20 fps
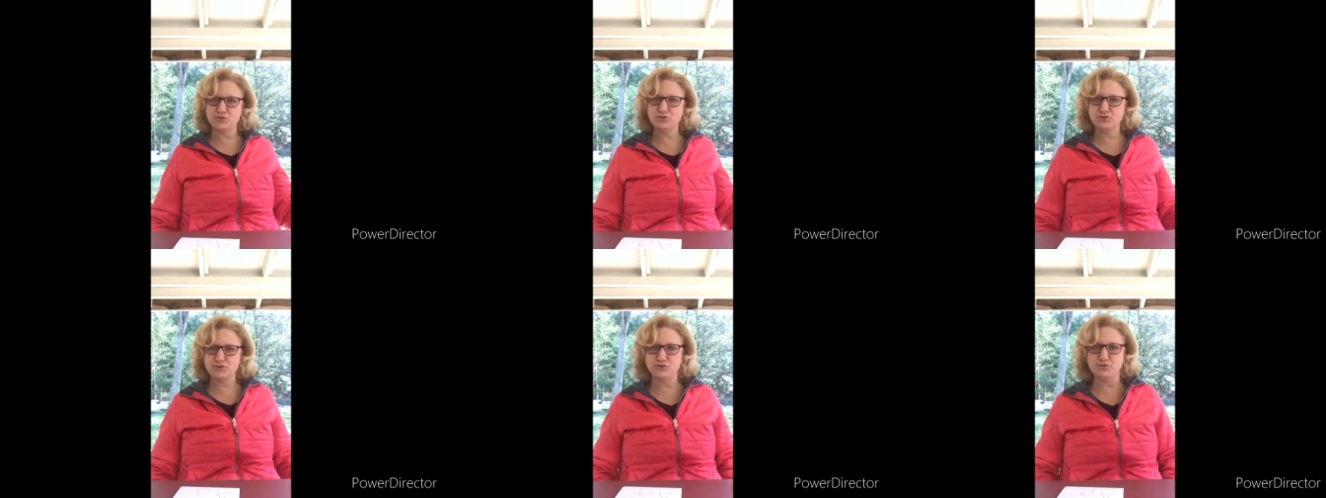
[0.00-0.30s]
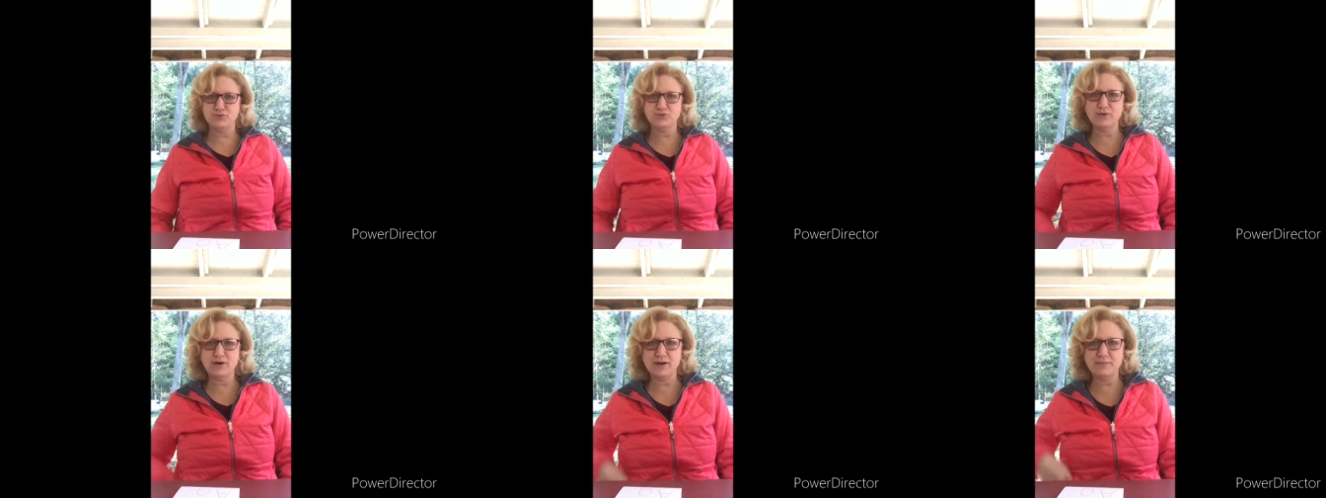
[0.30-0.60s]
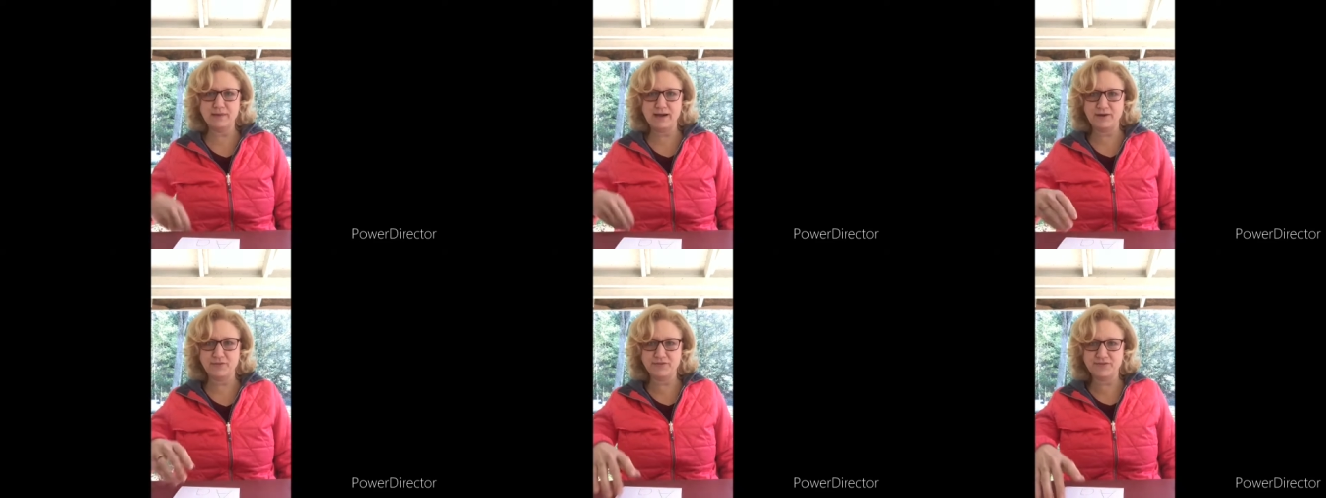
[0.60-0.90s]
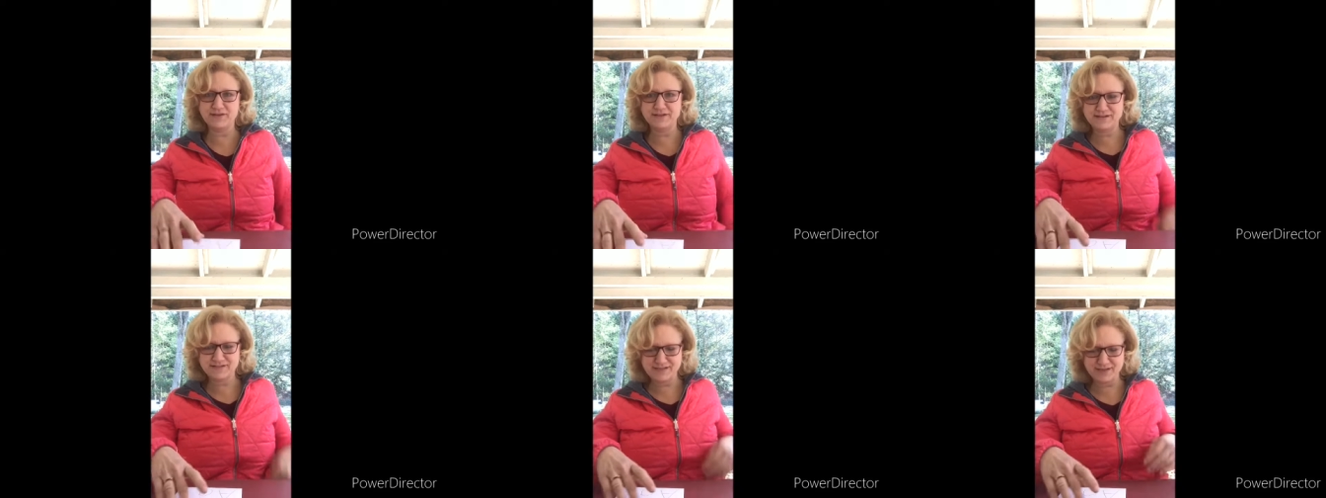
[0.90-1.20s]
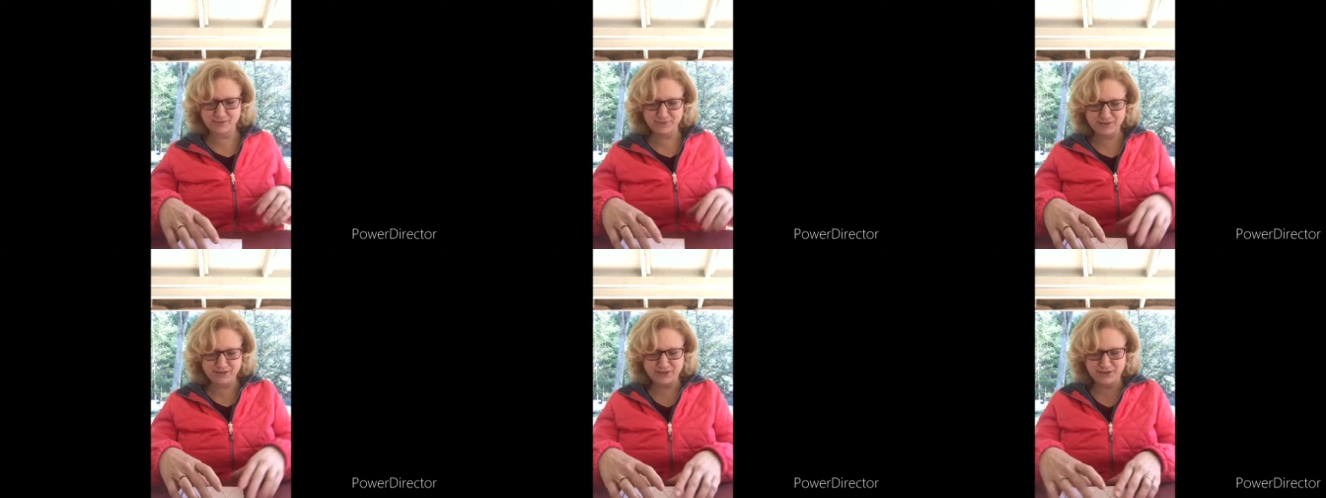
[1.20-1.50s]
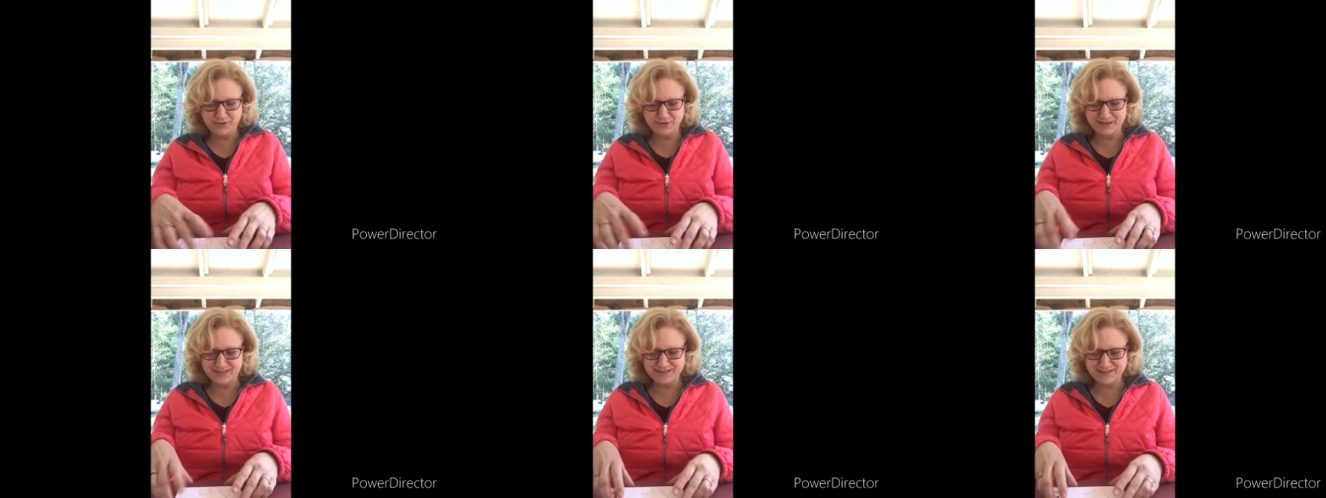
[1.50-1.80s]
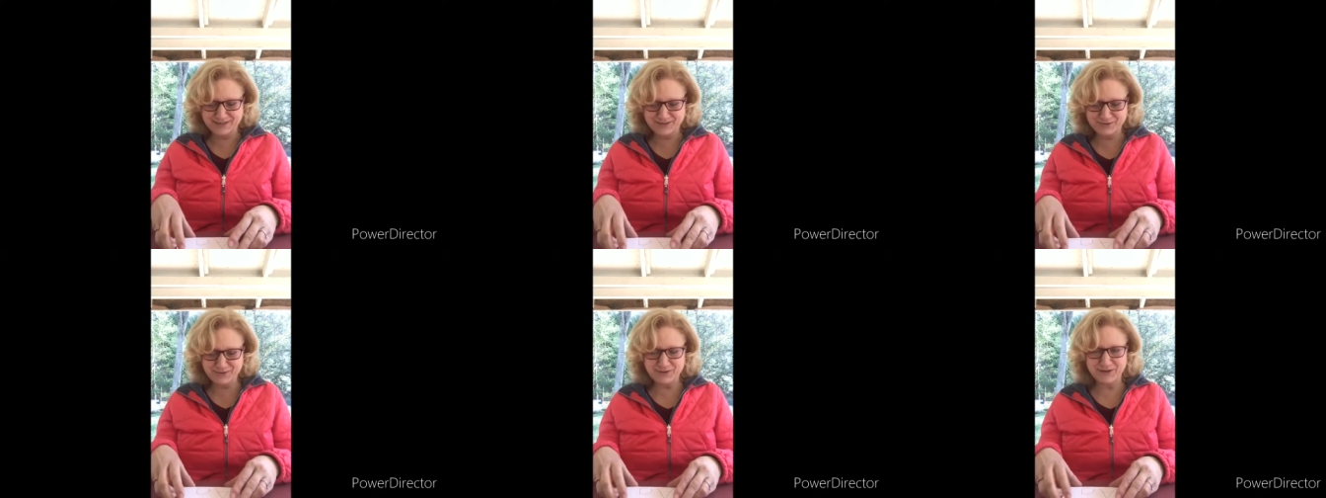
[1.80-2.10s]
you about things that we do at
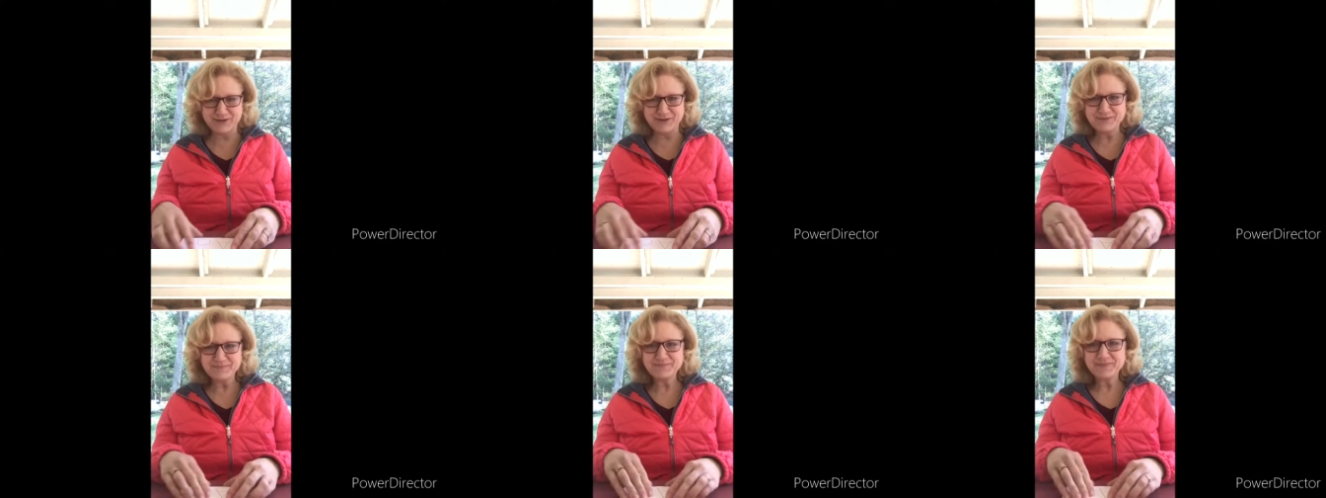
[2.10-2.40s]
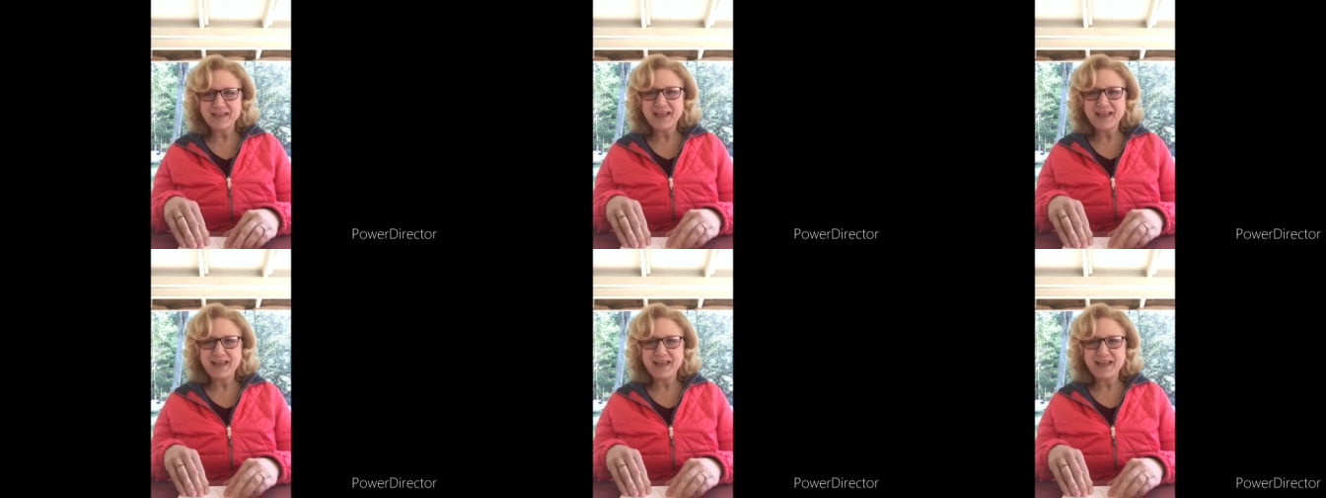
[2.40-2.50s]
school.